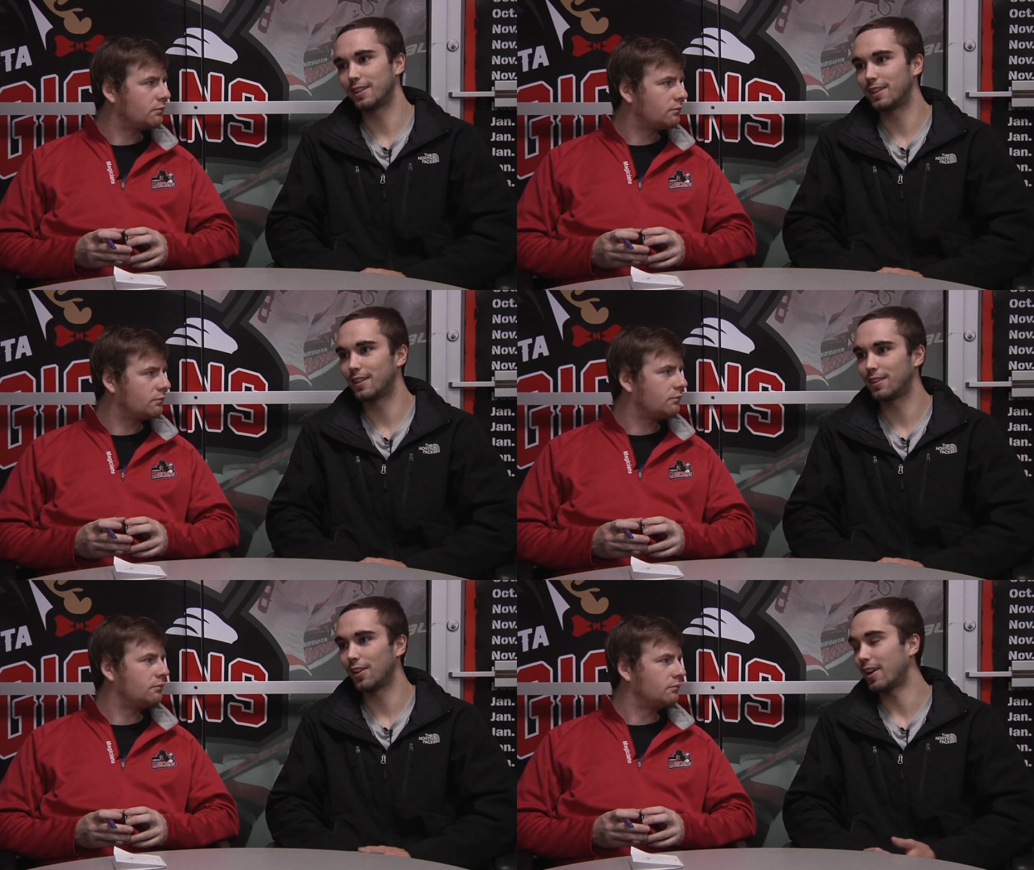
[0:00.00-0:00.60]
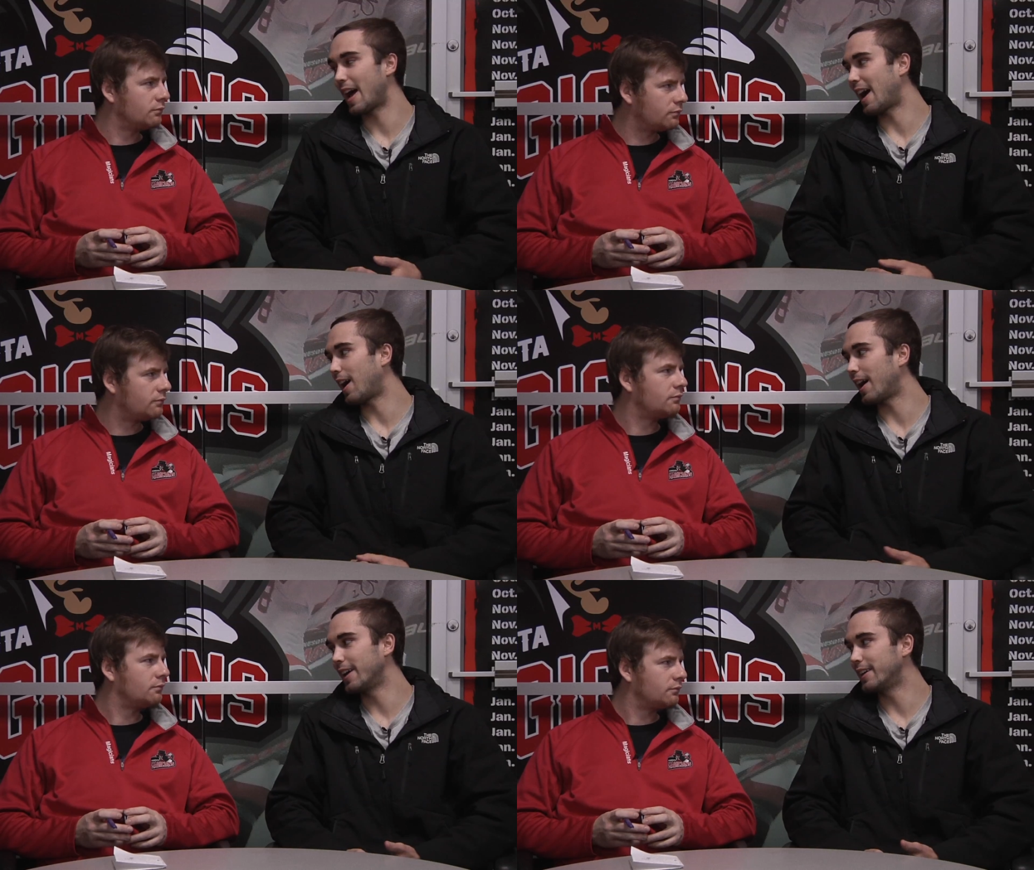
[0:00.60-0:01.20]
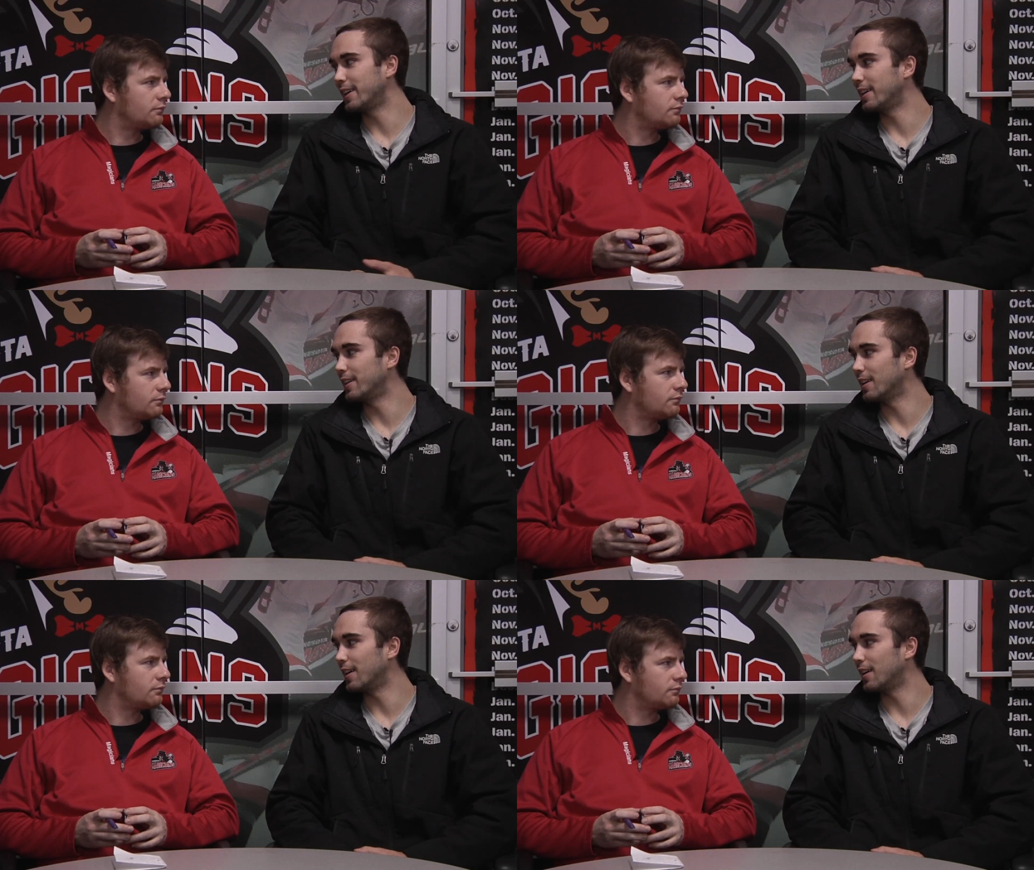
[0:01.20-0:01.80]
Speaker 1: uh, a lot of
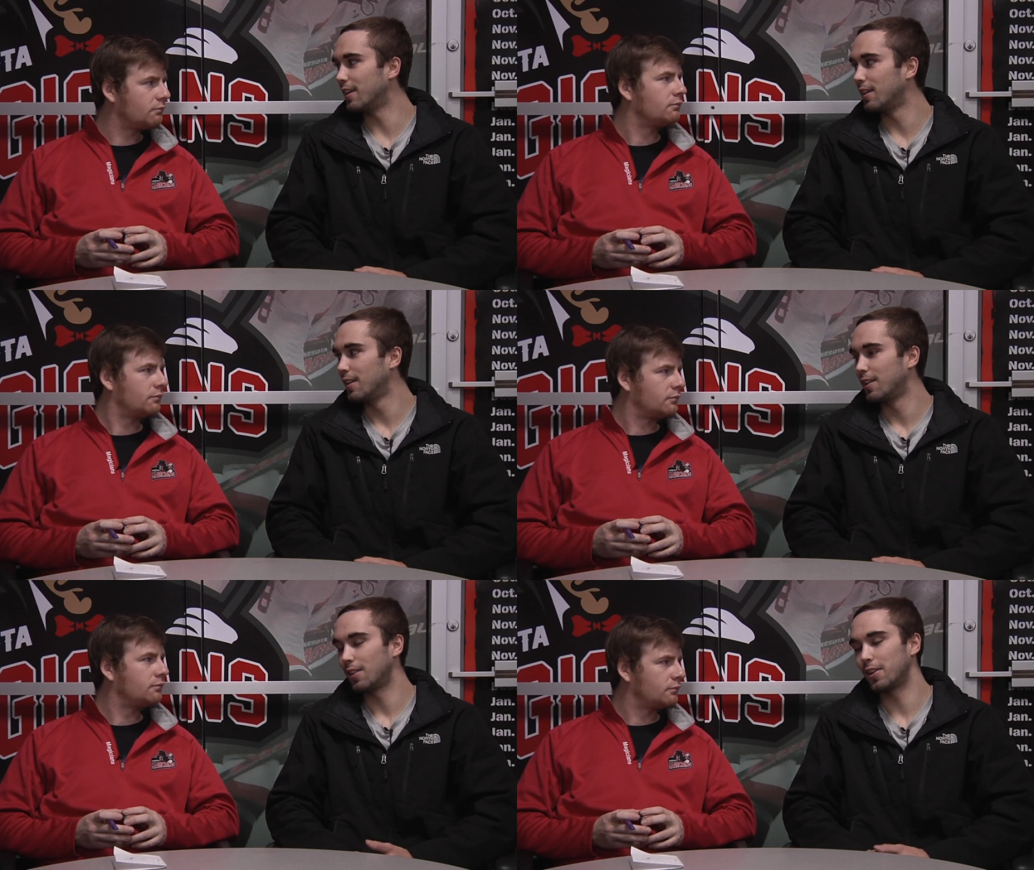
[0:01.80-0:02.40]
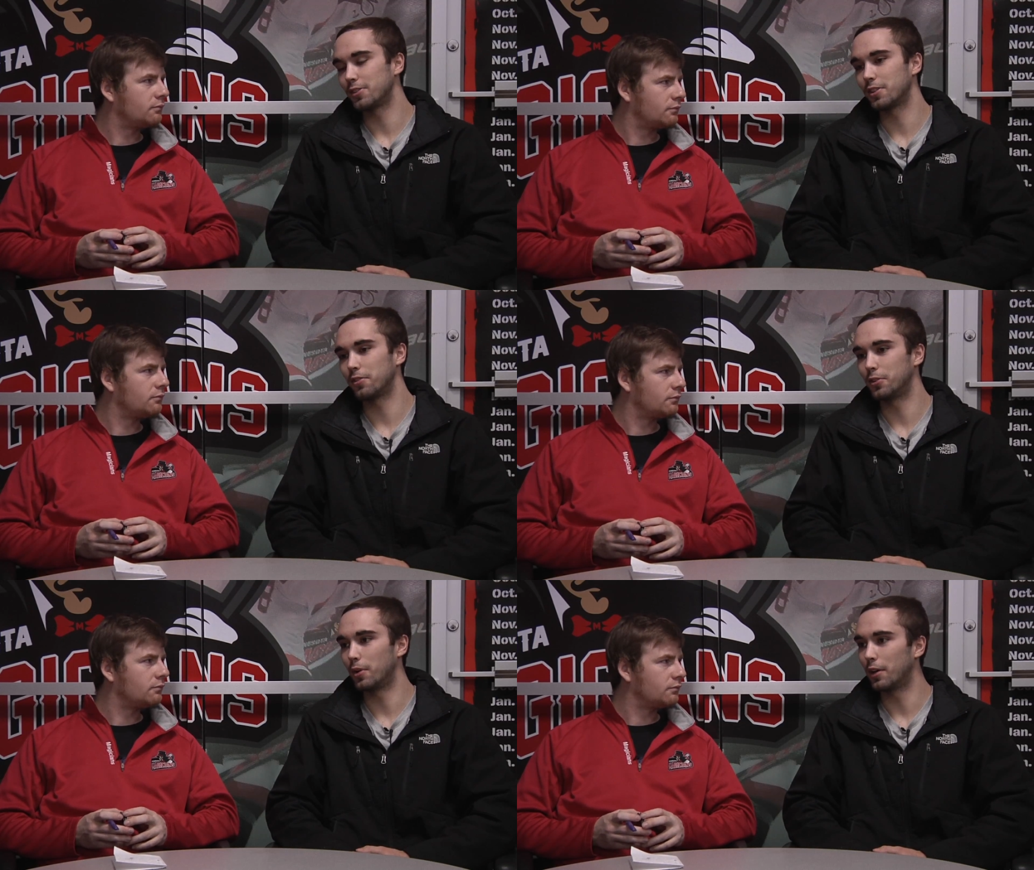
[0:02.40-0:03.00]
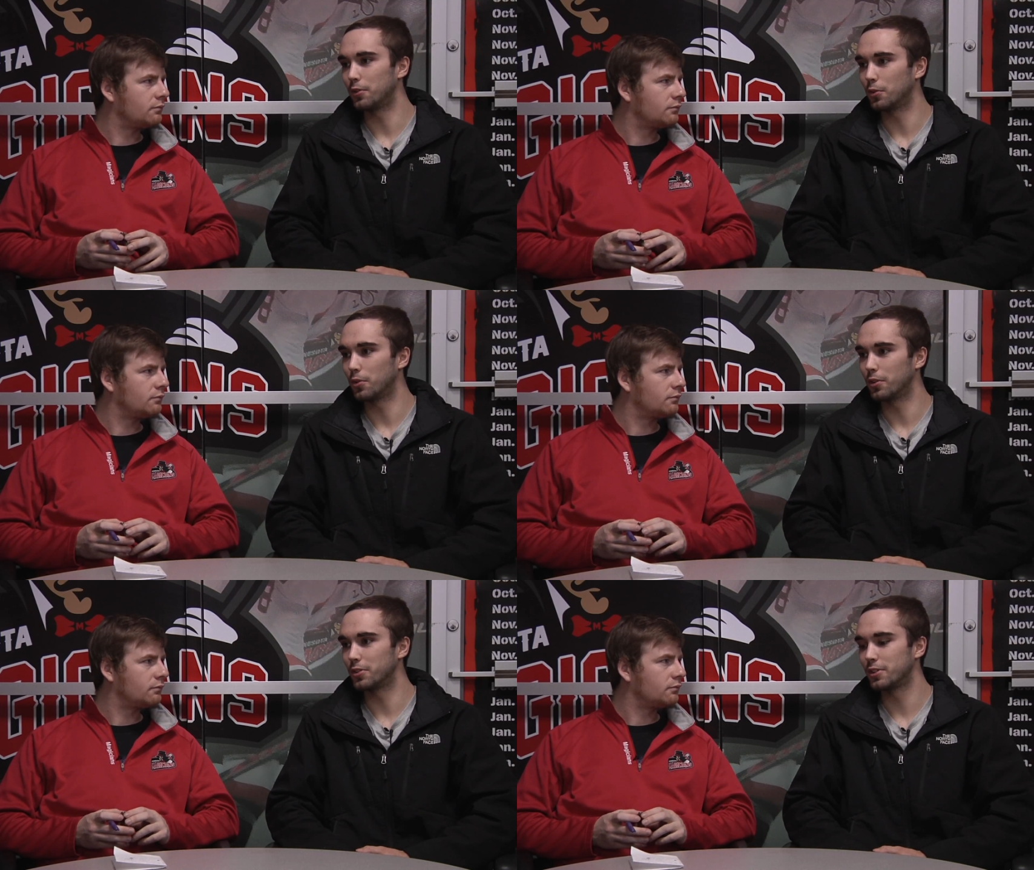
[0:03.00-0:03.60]
hiking, uh, a lot of stuff to do
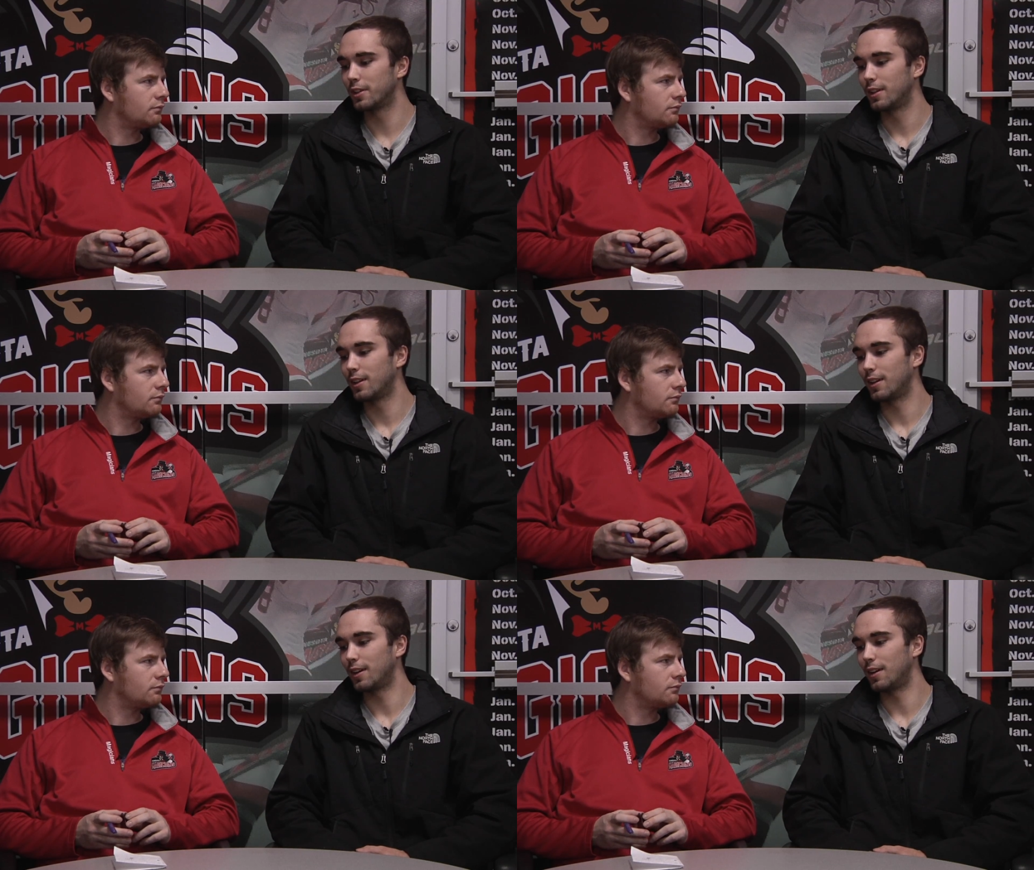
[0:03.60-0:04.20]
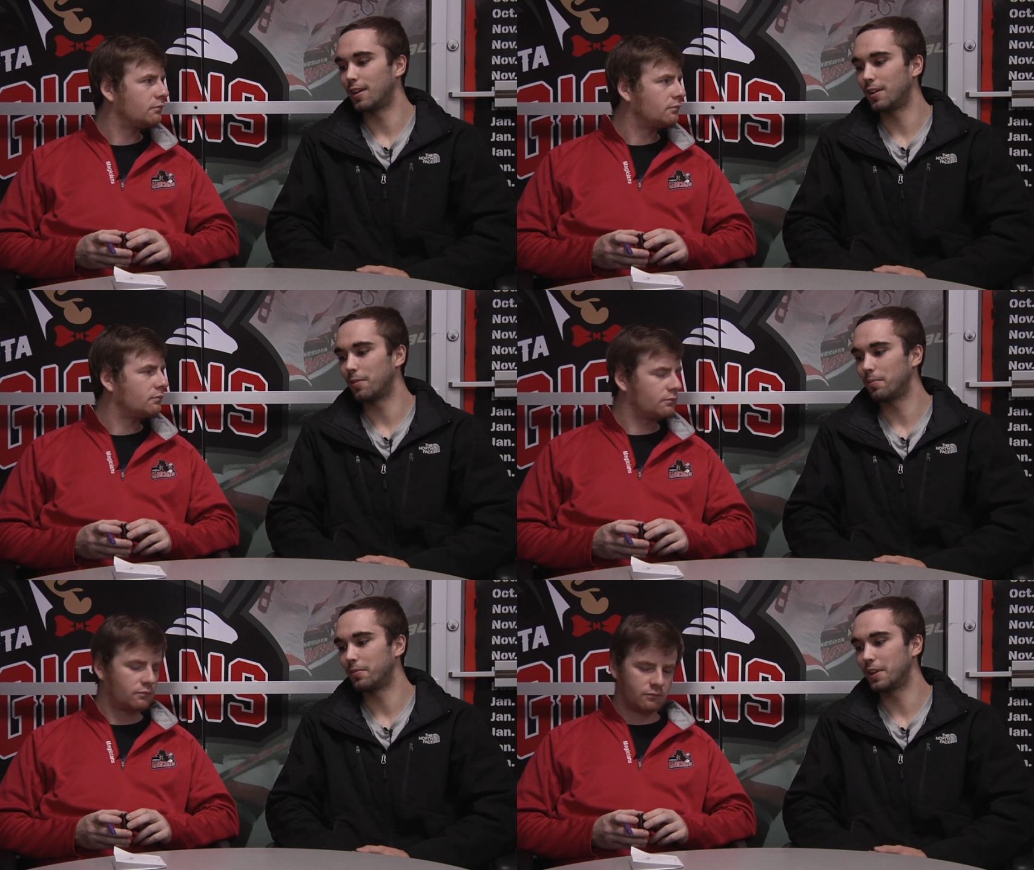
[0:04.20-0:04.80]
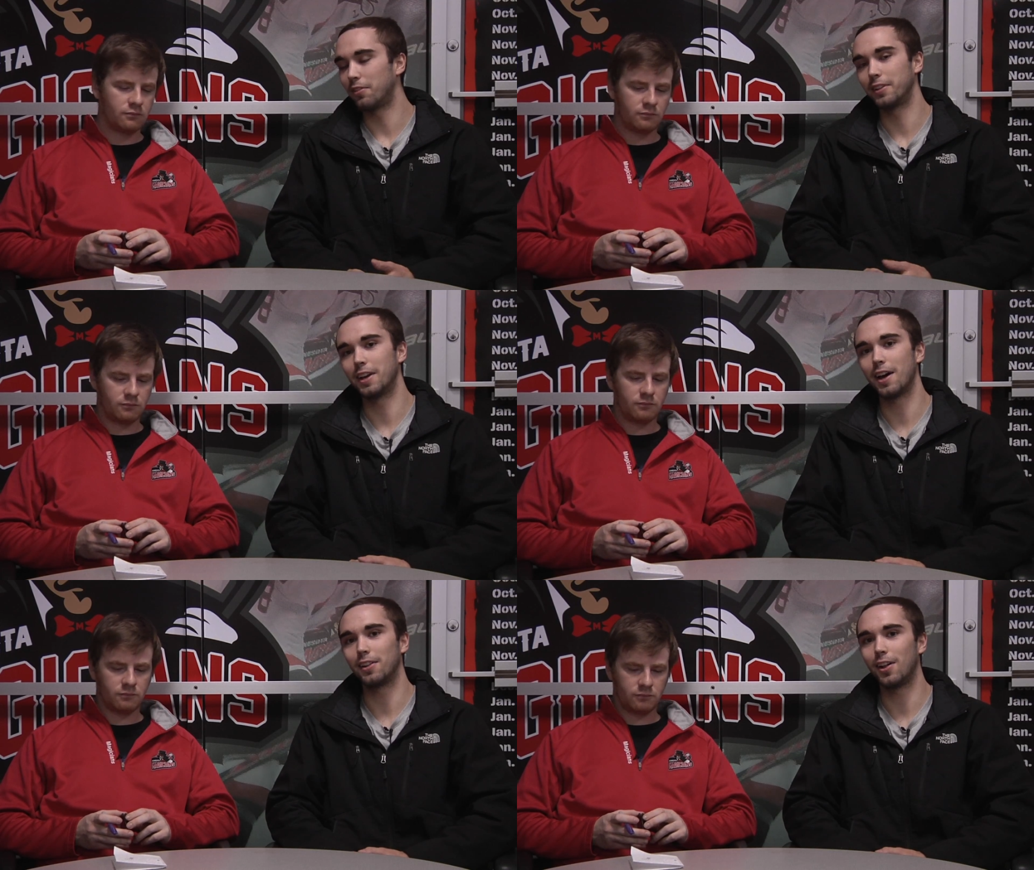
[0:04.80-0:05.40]
outdoors. Um, definitely
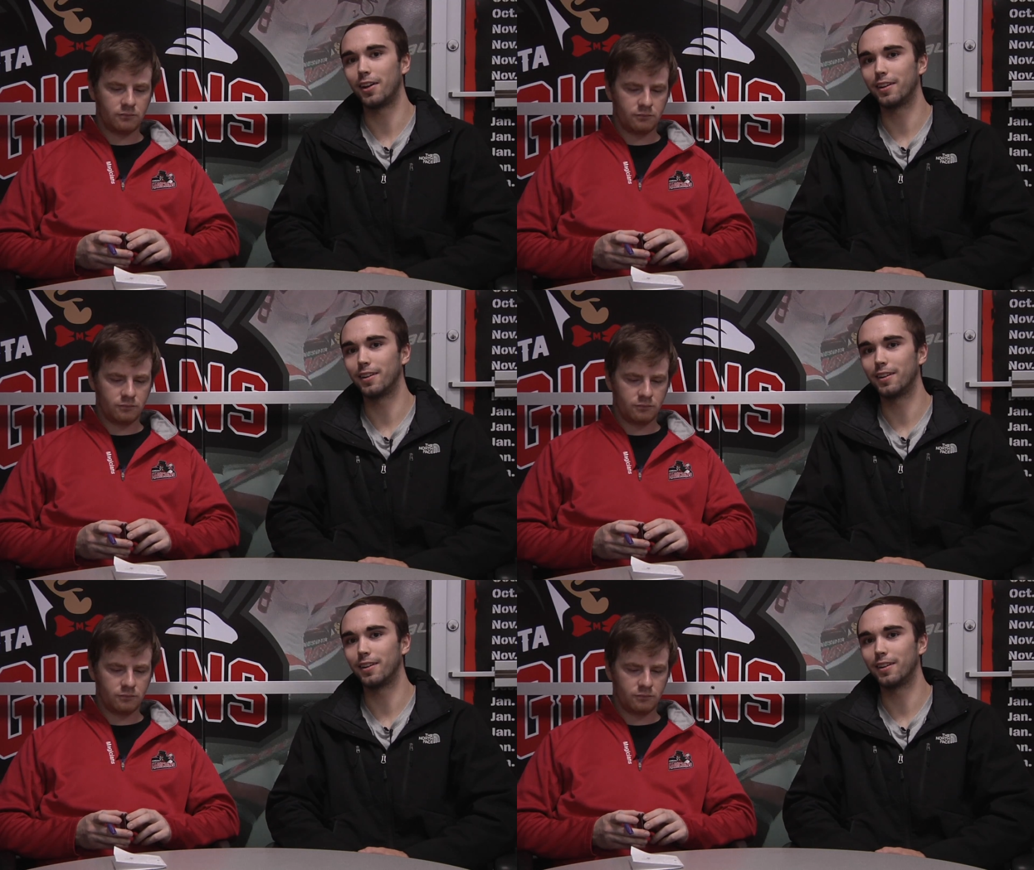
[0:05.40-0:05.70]
not a lot